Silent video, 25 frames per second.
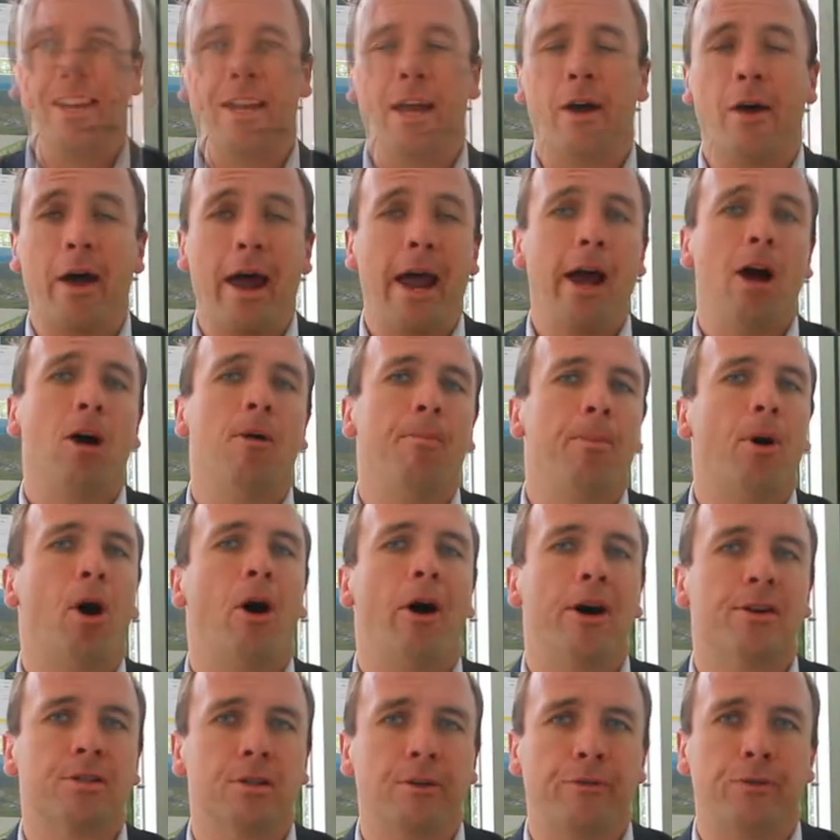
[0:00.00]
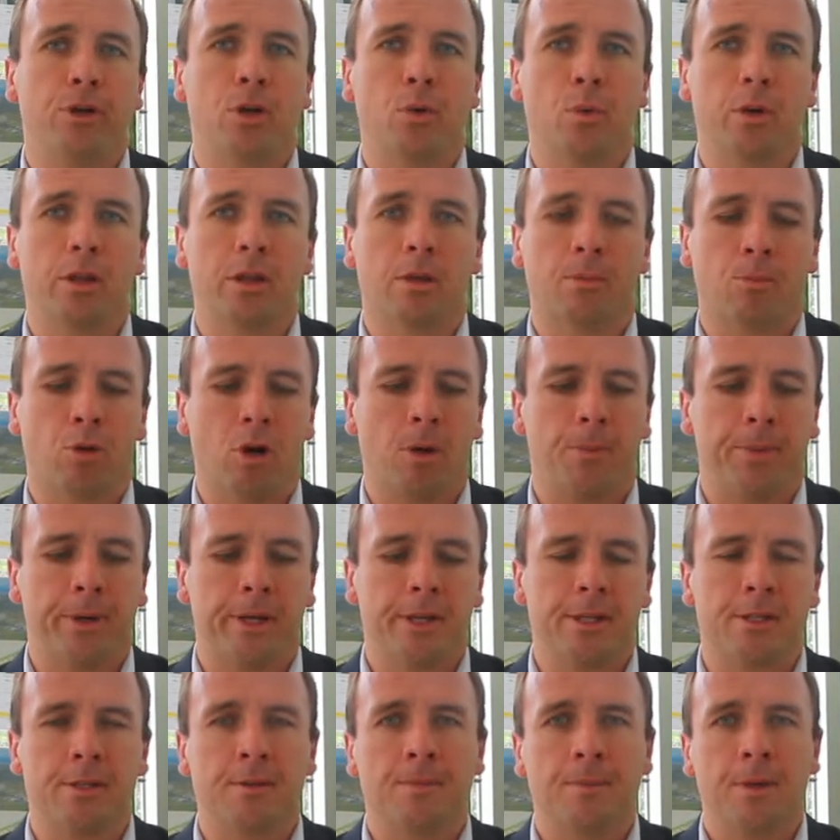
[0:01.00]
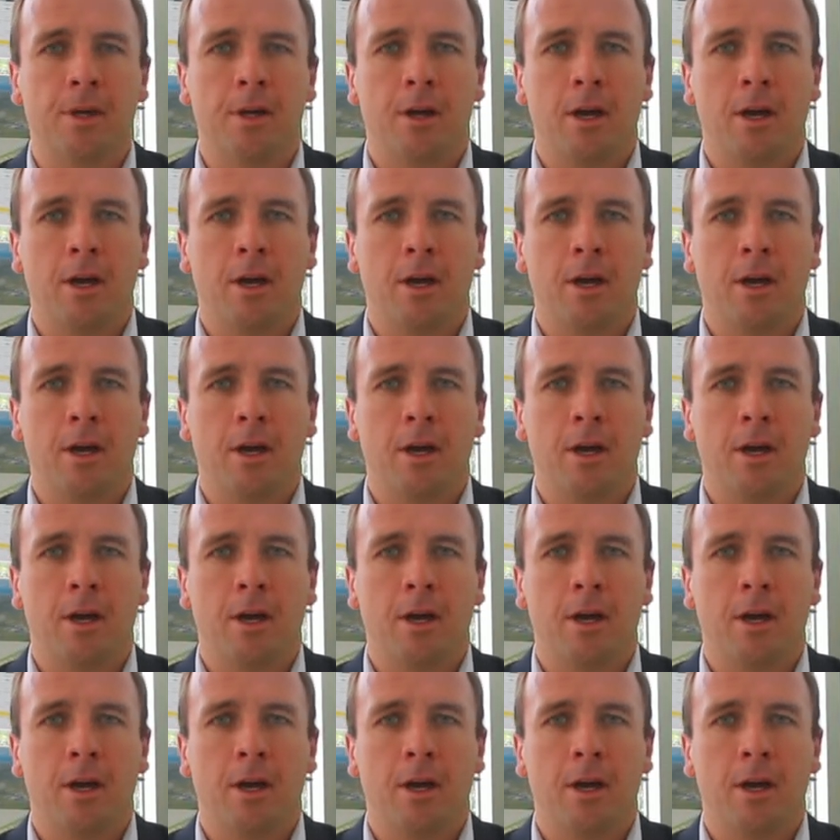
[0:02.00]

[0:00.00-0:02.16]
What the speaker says: Now, how buyers are viewing the properties.